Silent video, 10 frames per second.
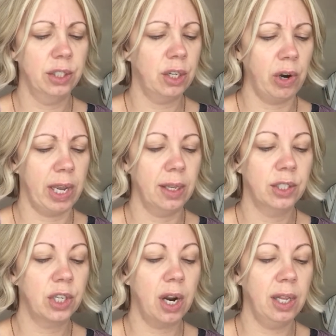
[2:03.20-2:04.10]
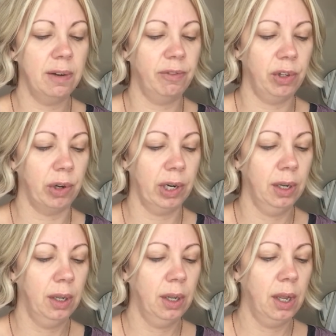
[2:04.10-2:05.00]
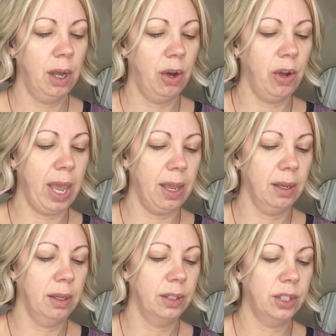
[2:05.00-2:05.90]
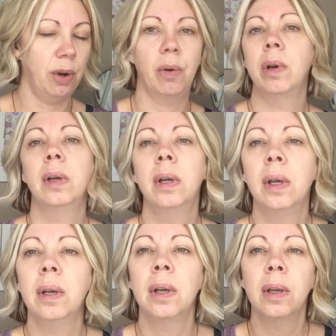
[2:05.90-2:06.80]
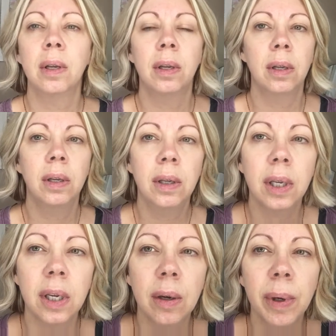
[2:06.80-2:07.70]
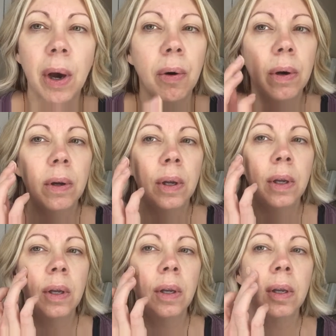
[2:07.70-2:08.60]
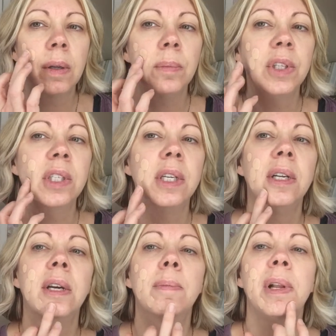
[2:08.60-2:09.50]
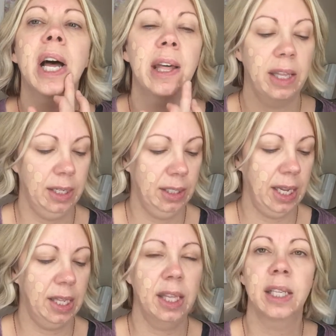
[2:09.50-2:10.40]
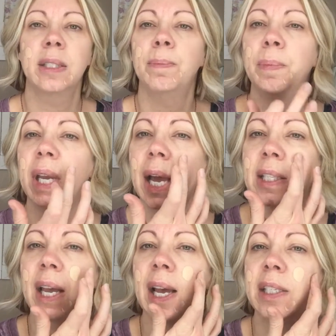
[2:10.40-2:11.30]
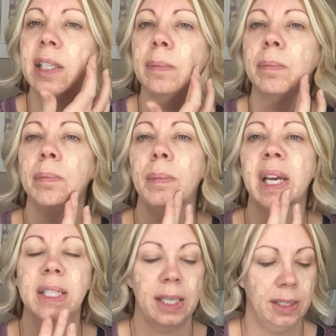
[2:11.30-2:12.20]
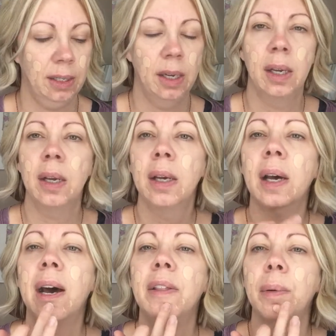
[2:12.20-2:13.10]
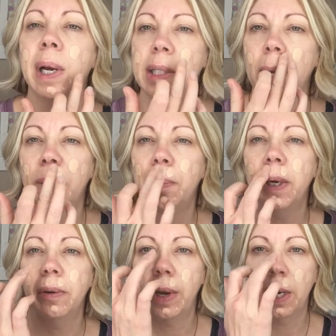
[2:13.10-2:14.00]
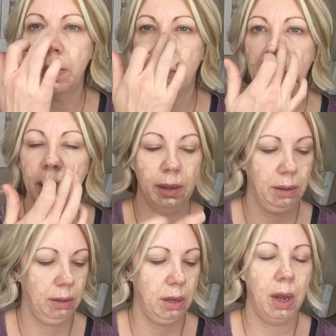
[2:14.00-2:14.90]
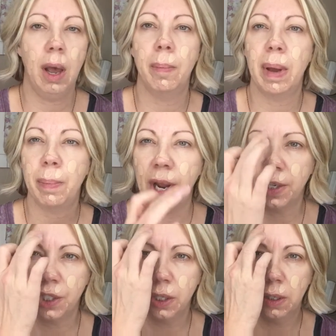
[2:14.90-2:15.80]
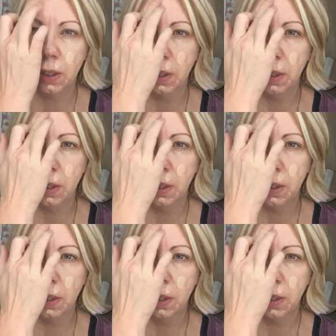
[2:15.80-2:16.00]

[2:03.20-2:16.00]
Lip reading: sorry, scarlet and velour. Okay, so here we go. I'm just gonna apply this like this because I had to mix it. Otherwise I would put it right on my brush.